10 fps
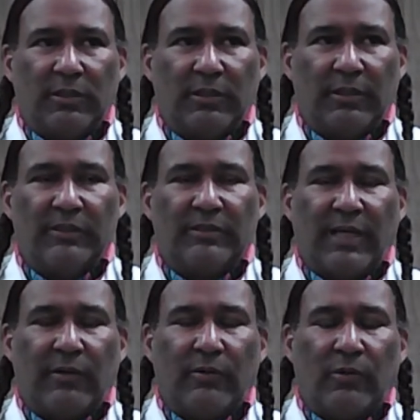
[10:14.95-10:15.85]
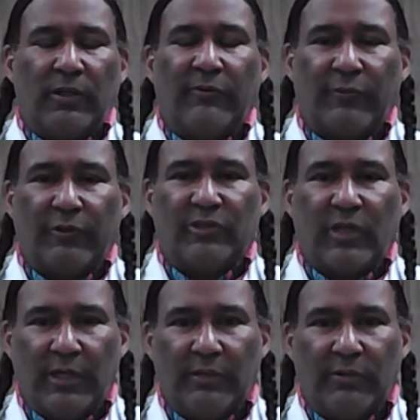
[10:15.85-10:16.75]
kids out on their first
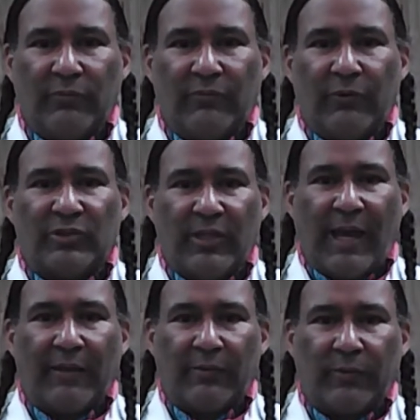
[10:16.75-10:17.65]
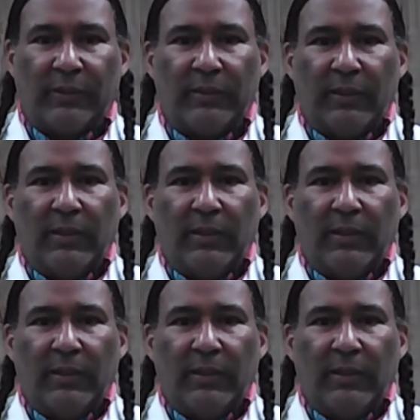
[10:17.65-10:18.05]
hunt or first gathering,